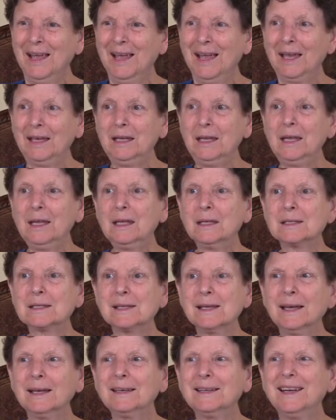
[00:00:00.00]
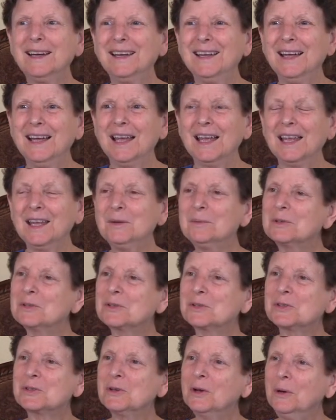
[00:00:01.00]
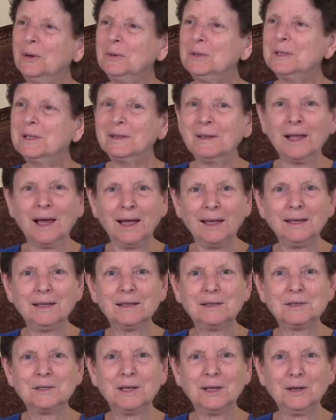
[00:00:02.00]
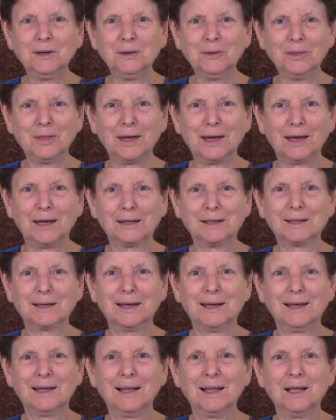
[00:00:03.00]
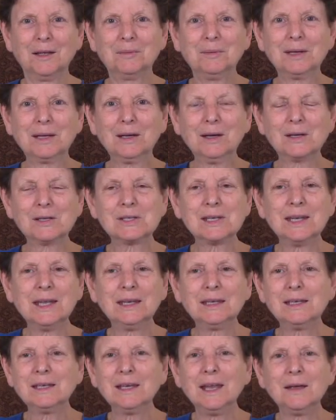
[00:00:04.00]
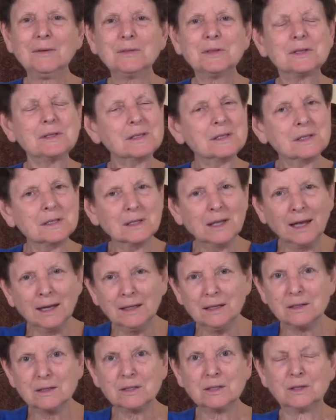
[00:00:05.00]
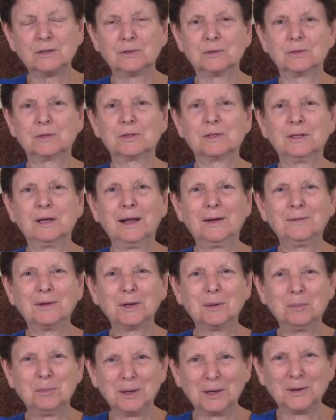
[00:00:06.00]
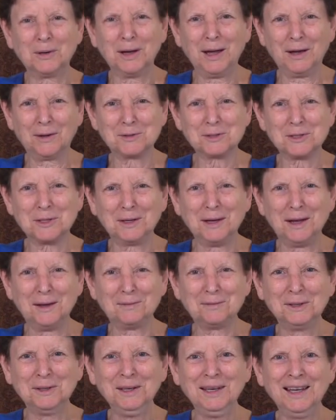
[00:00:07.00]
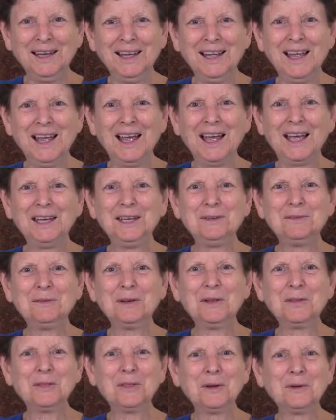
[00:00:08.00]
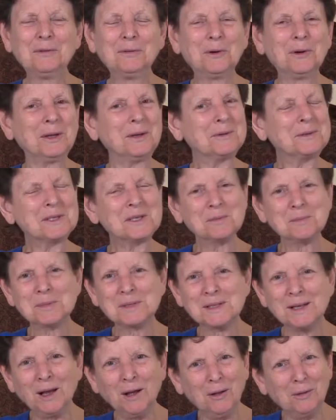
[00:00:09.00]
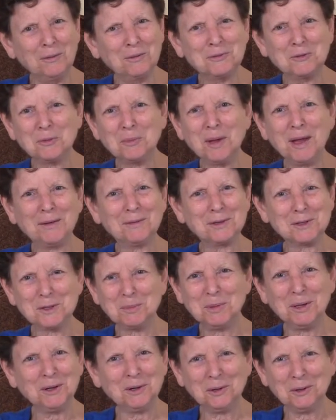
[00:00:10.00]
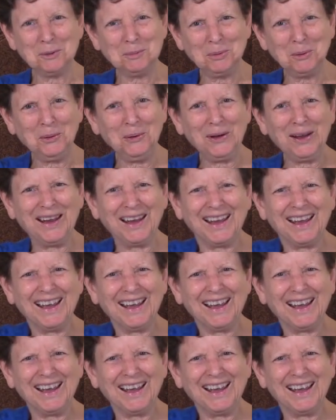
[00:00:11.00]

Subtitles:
And he said he was so delighted to hear that because he didn't have the slightest interest in having a bigger house in heaven. And he felt, therefore, he was absolved from having to be a good boy.